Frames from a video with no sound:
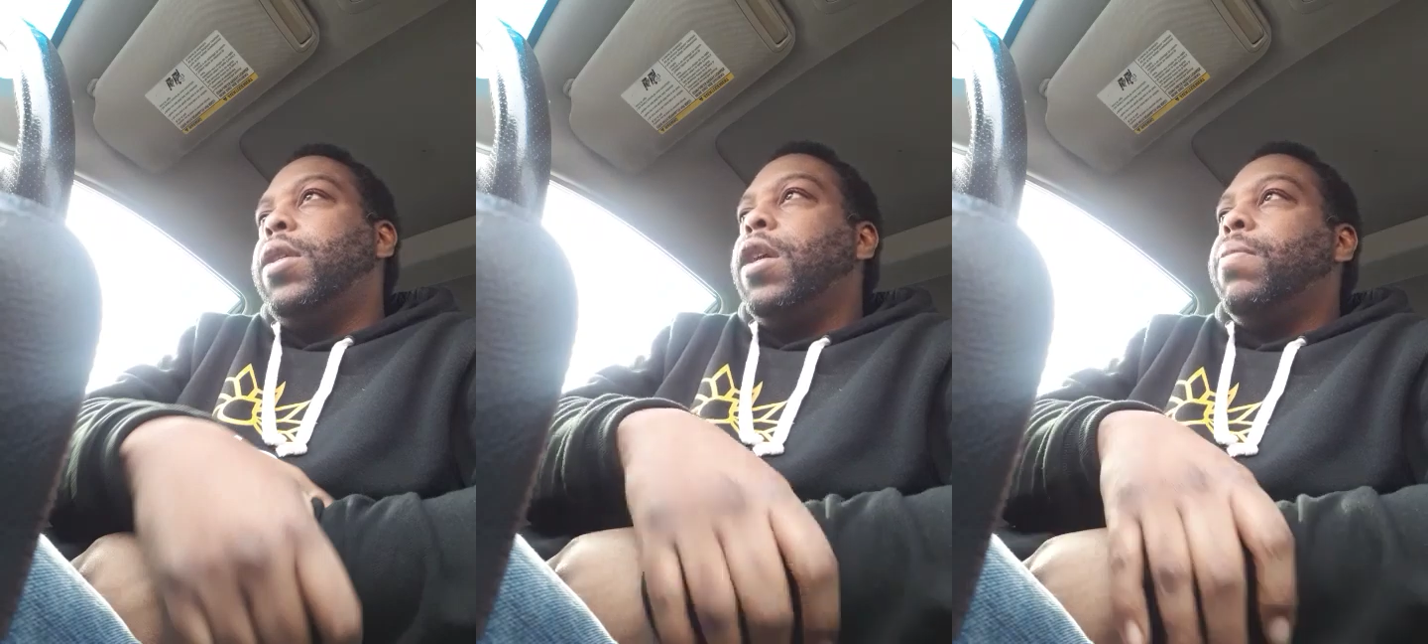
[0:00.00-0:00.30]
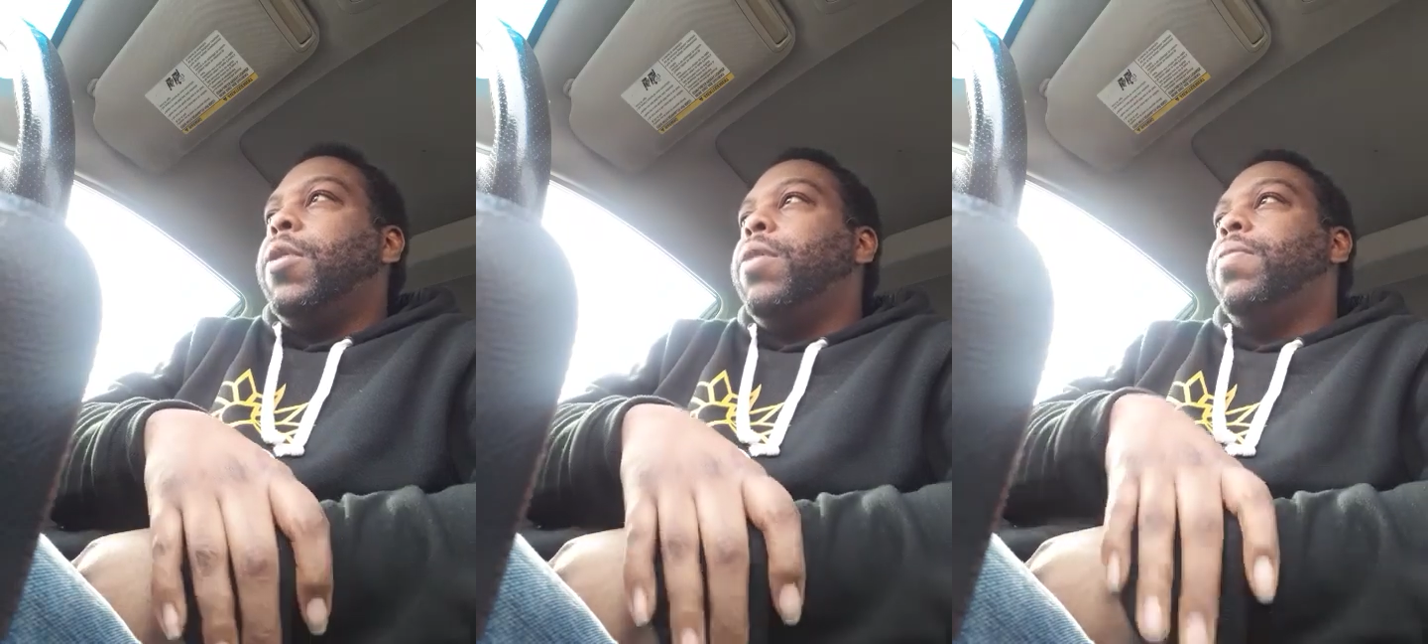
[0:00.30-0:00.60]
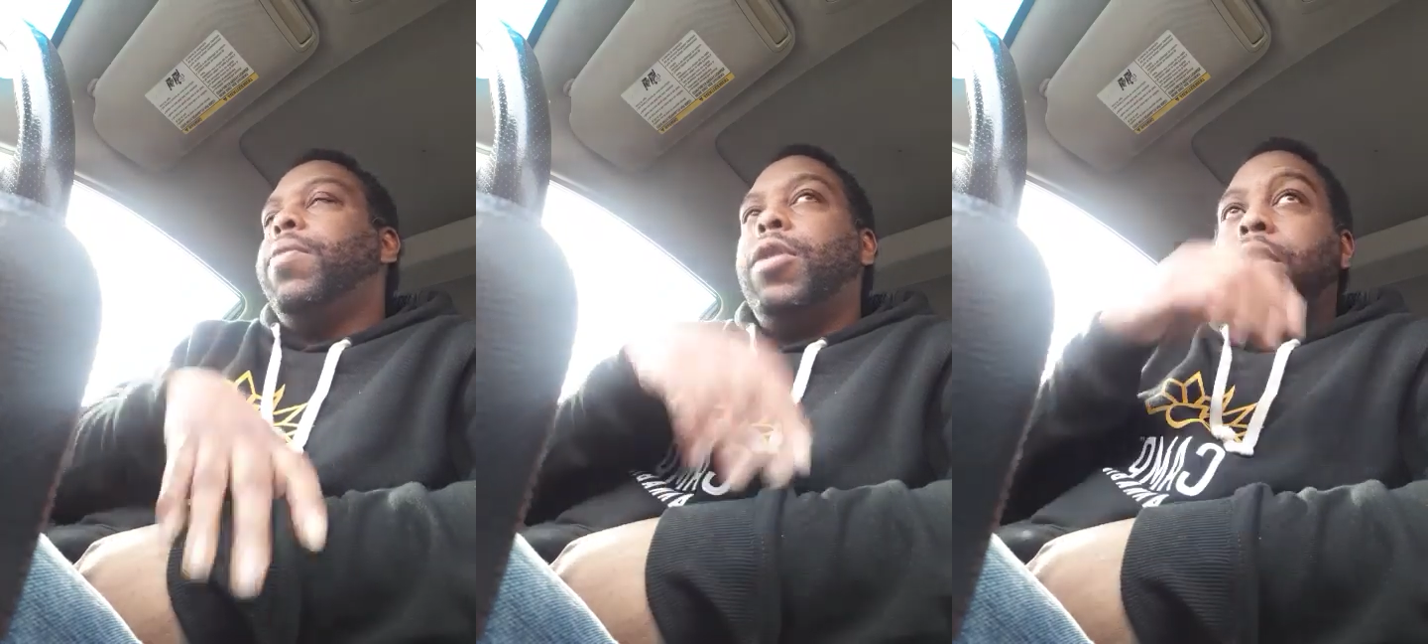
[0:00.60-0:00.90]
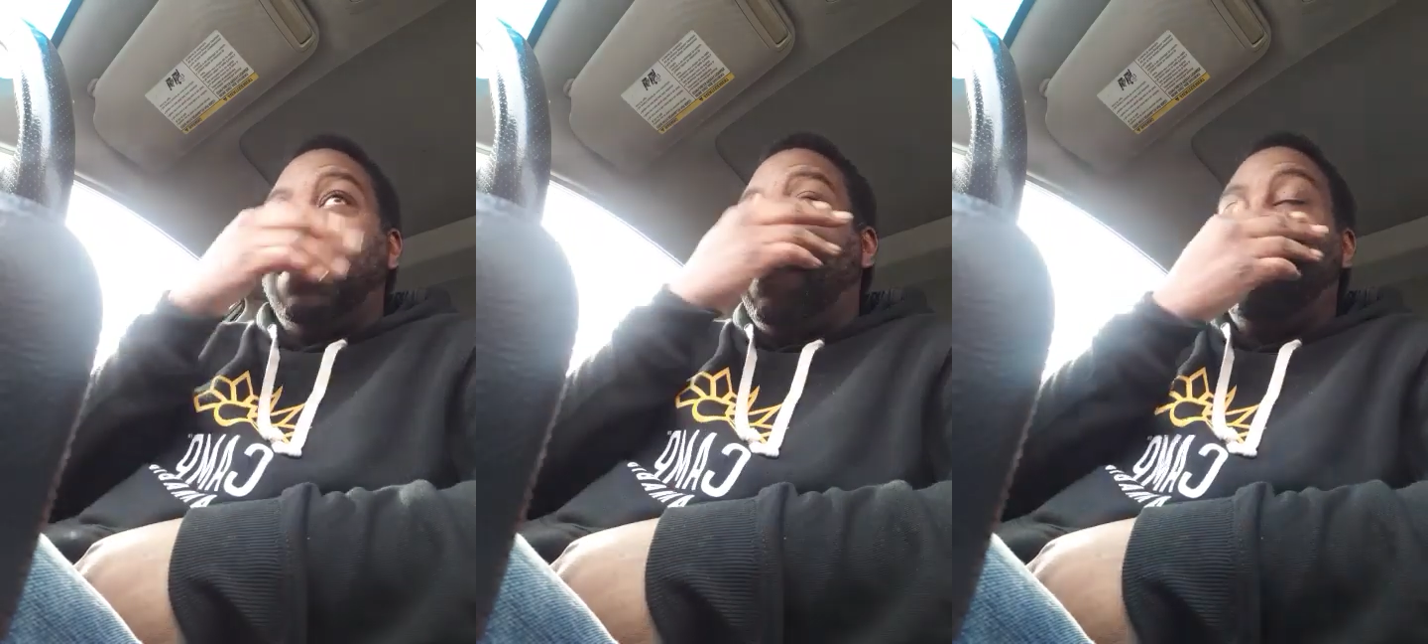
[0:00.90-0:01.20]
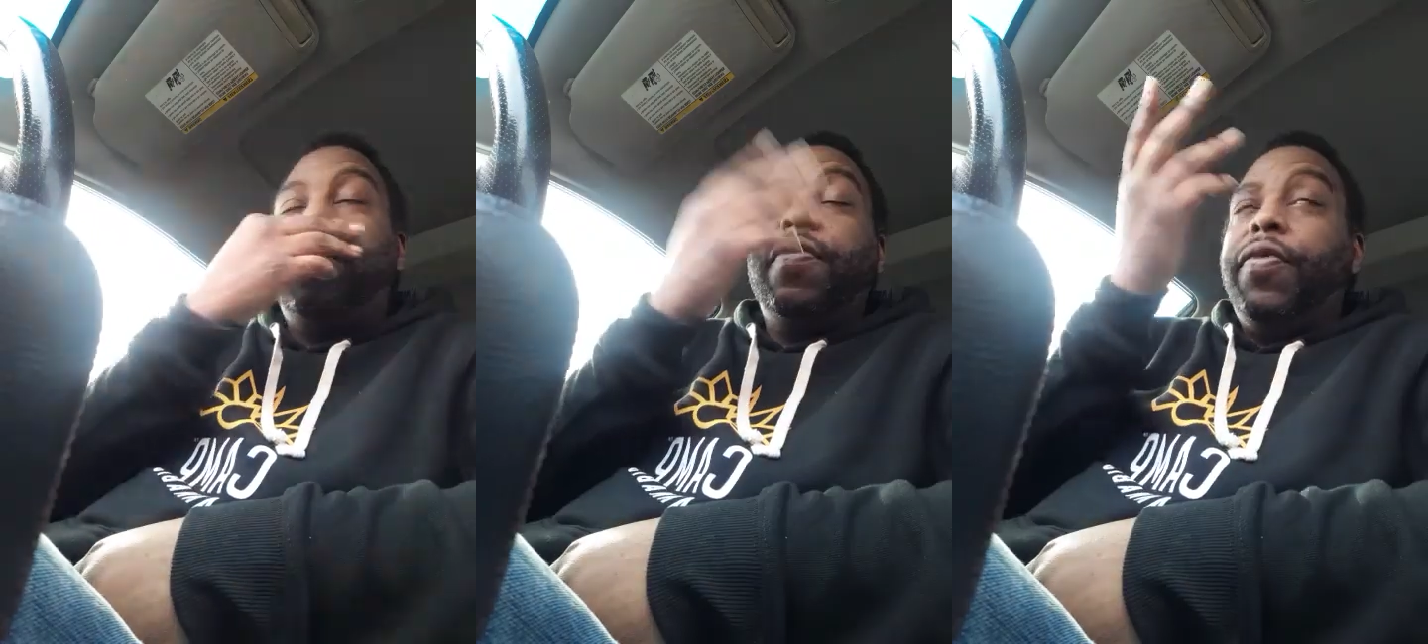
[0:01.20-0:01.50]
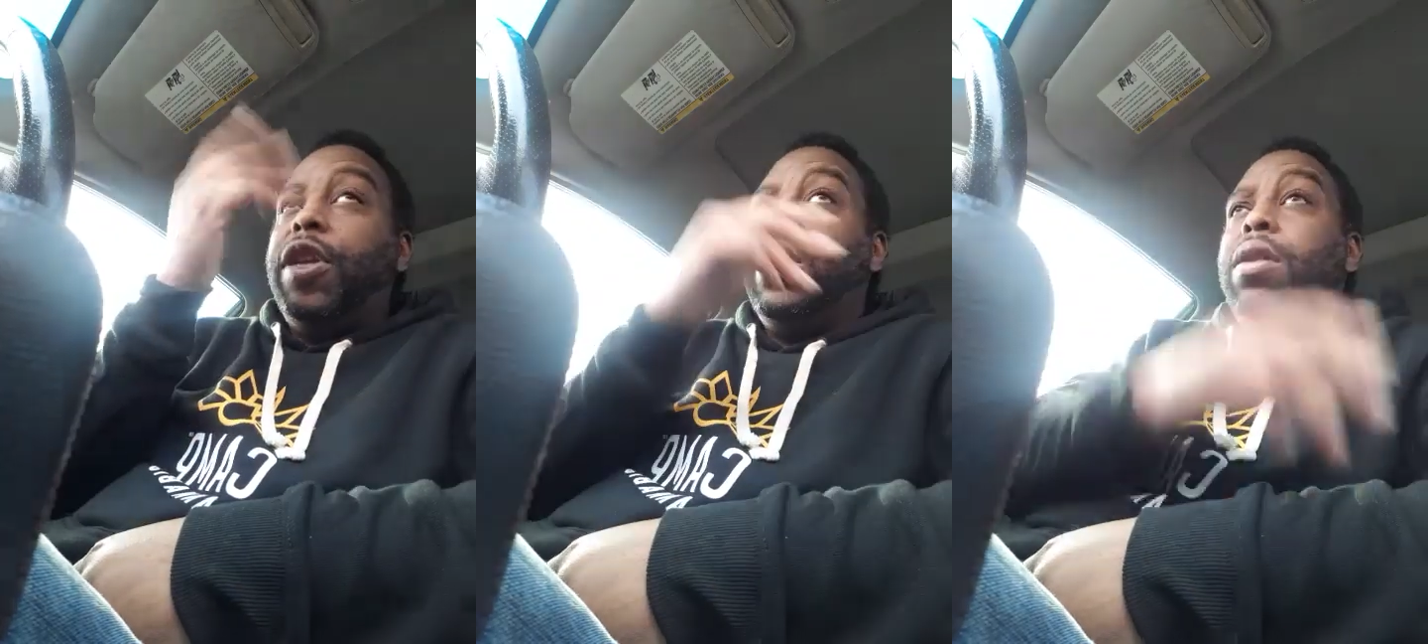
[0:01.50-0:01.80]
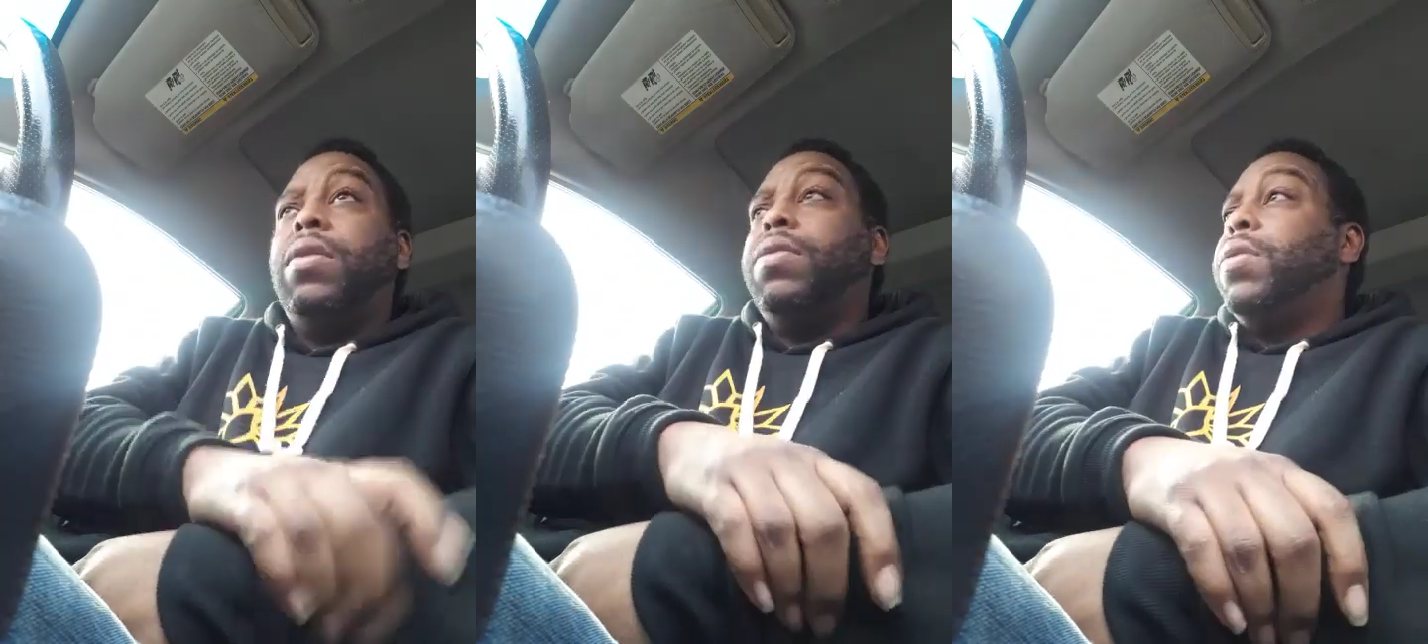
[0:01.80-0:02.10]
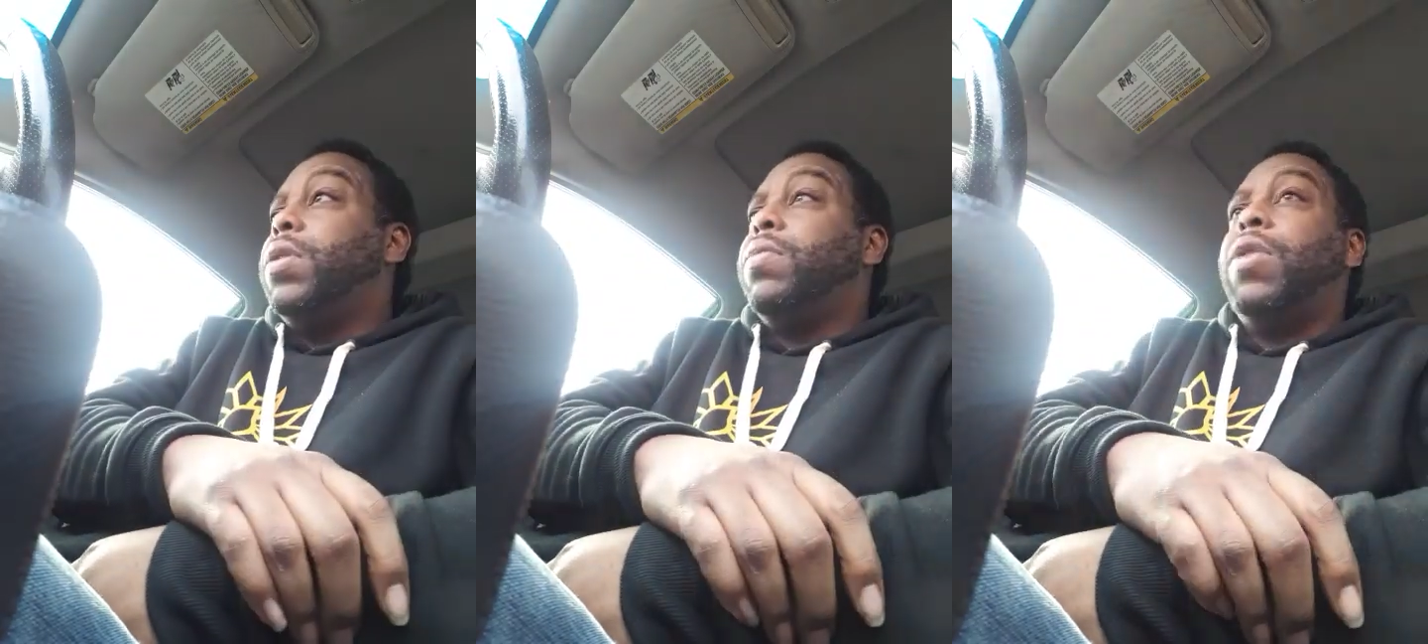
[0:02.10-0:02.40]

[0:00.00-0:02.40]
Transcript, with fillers: Like my uh, videos,